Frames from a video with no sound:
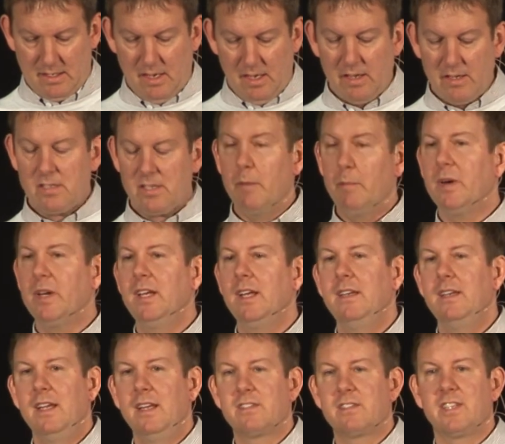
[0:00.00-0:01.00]
Somebody
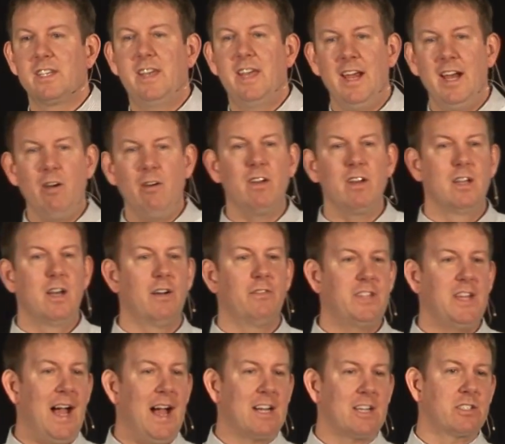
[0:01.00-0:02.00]
needs to care enough
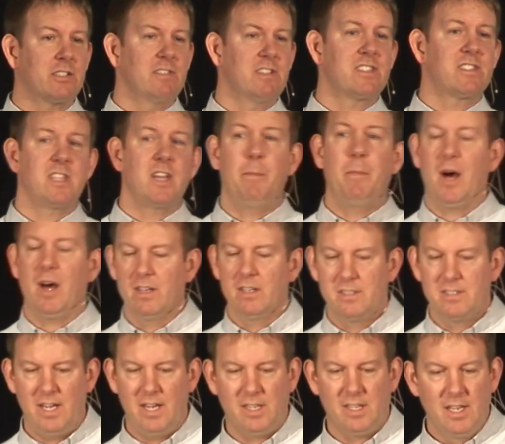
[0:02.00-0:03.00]
to actually step out and
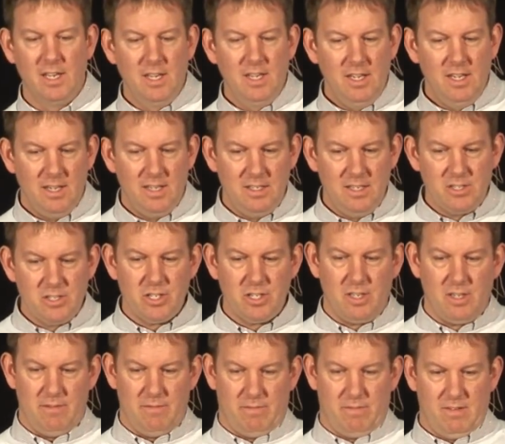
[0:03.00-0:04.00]
take
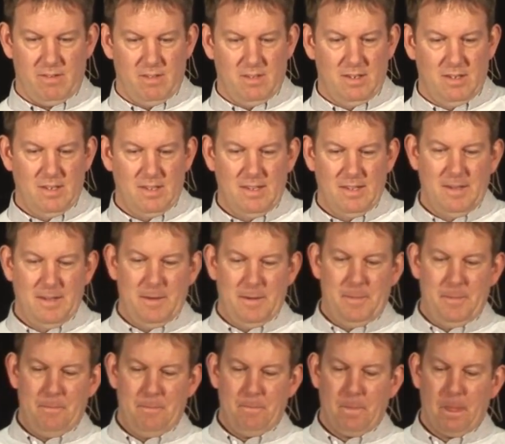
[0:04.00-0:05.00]
initiative.
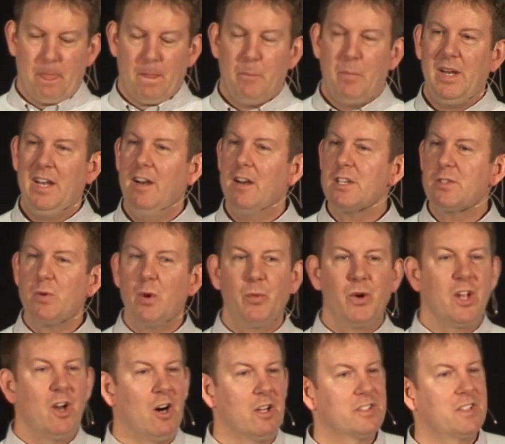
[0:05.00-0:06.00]
But here's what
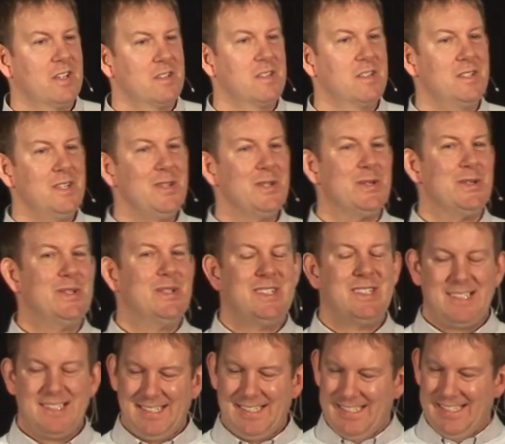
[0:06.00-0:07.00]
we all tend to do.
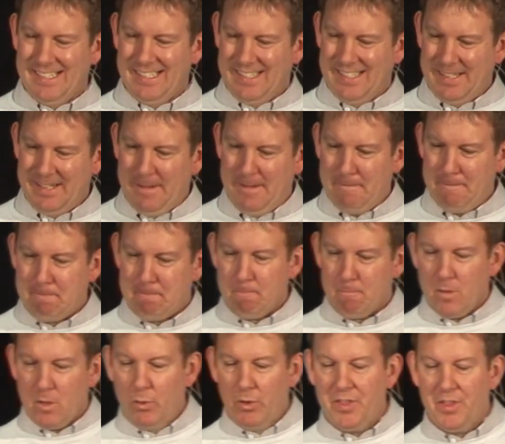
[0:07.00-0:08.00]

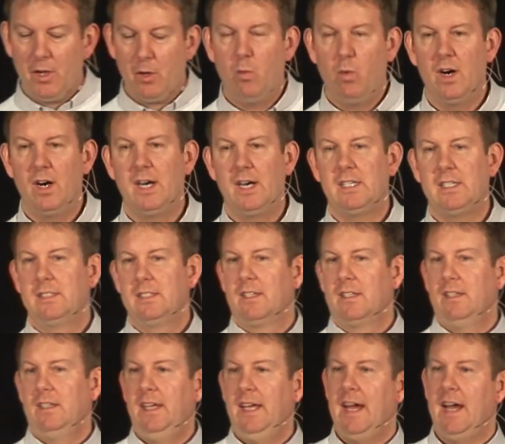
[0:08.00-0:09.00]
We think, well,
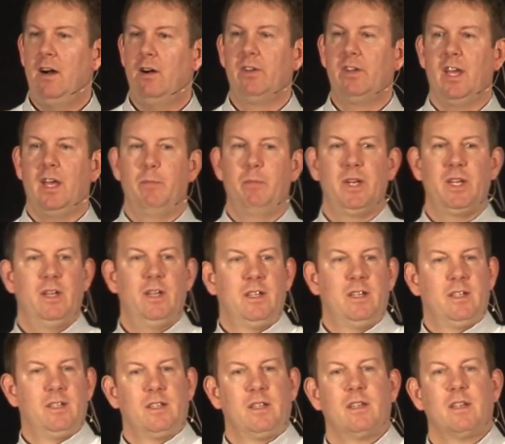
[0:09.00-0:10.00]
yeah, okay, but
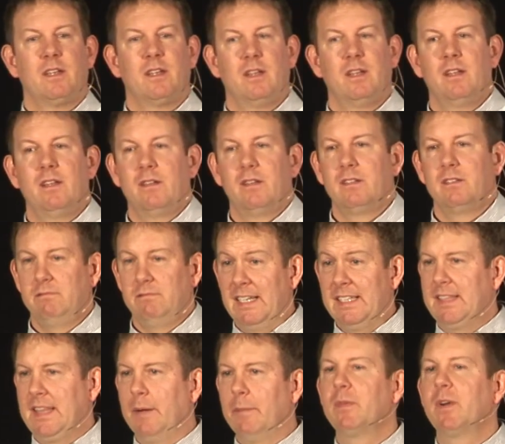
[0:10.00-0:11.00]

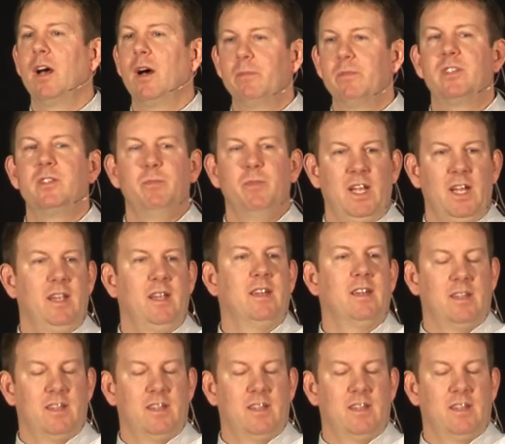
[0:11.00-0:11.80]
let them come to me.